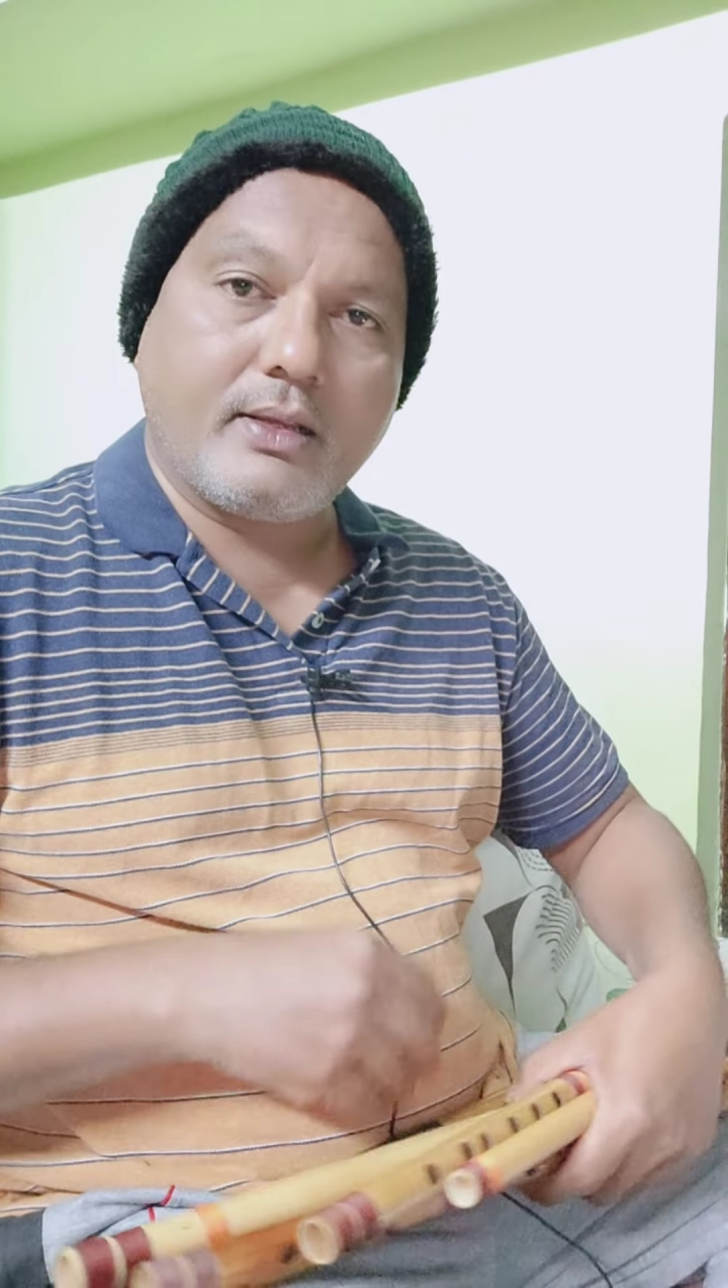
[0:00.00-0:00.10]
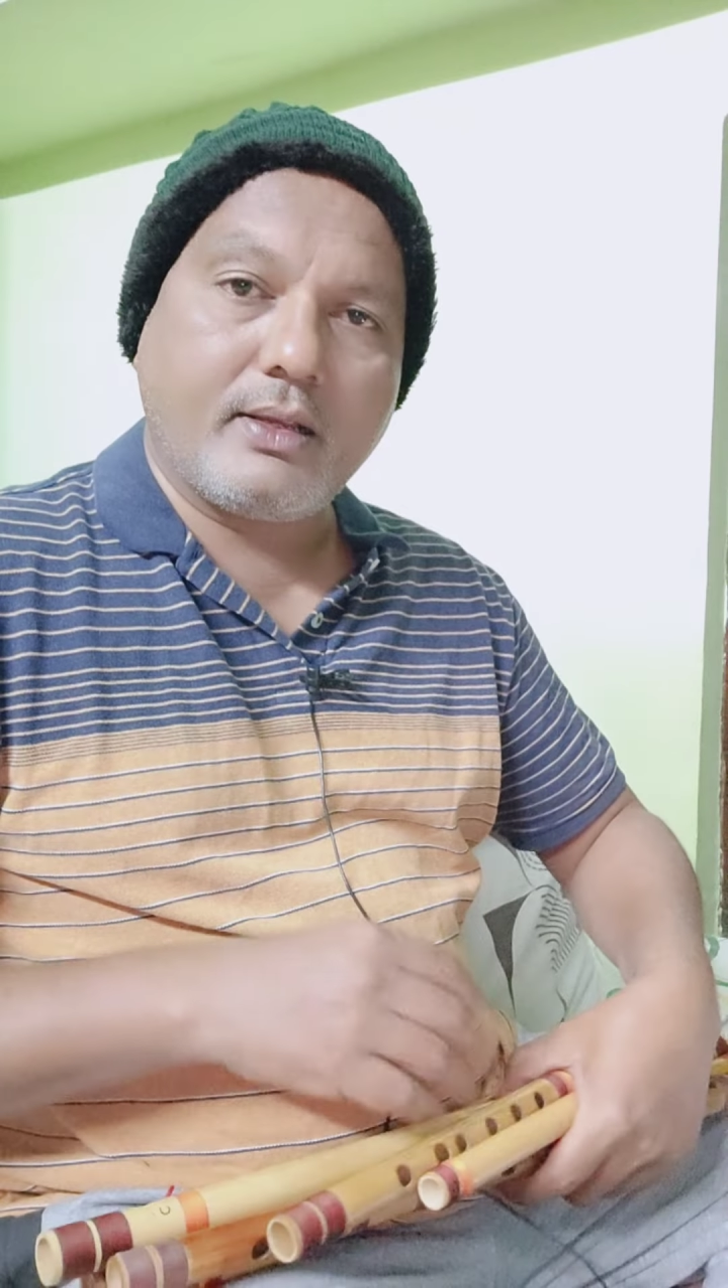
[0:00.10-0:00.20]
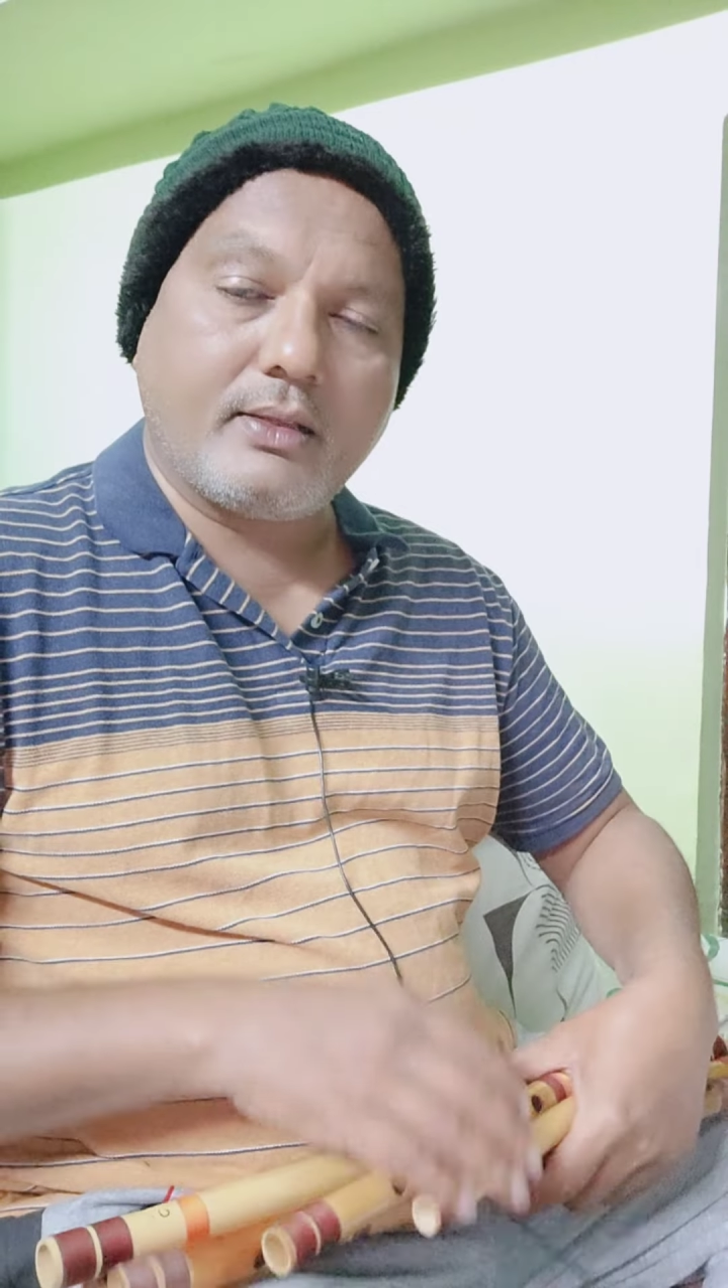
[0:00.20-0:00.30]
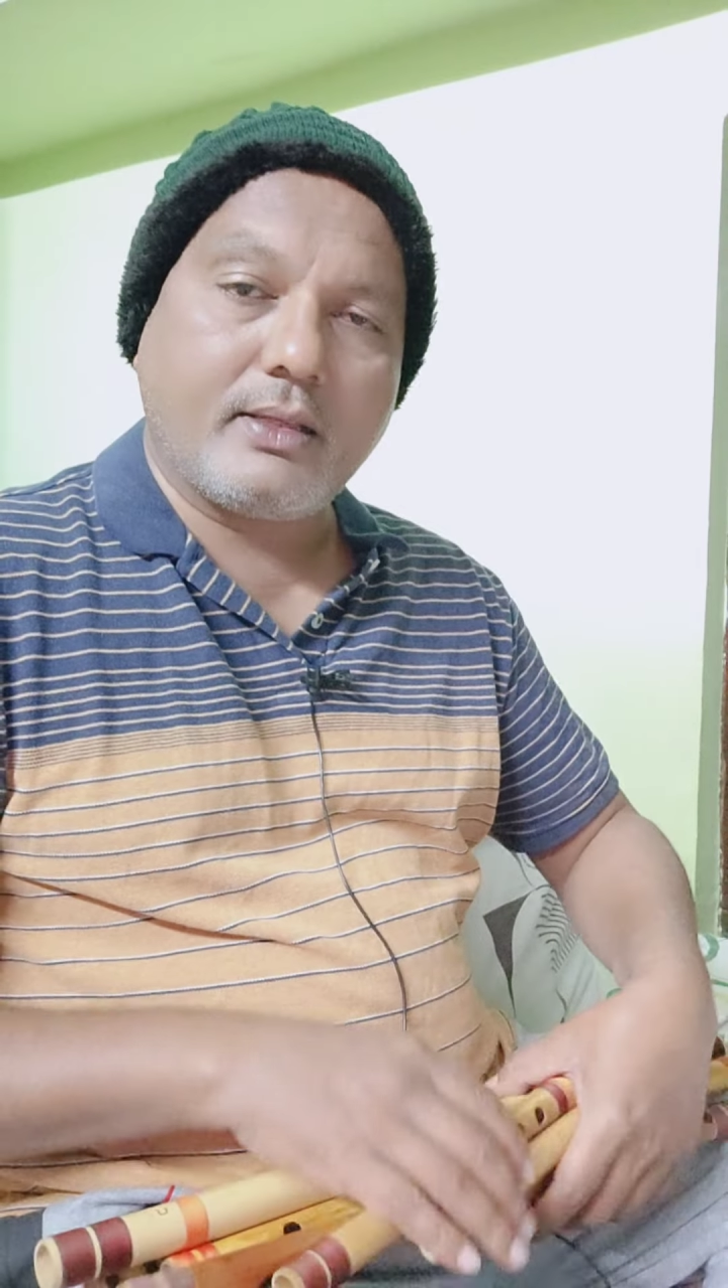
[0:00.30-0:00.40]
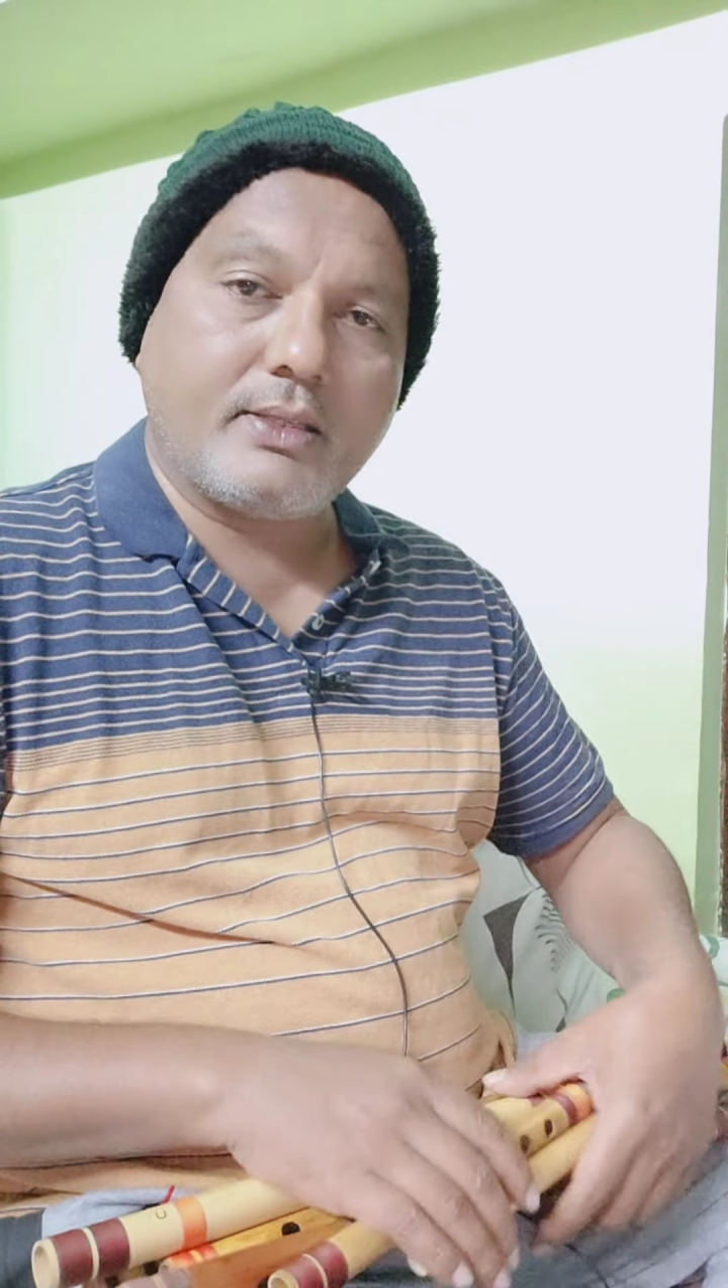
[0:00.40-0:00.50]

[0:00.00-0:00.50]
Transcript: The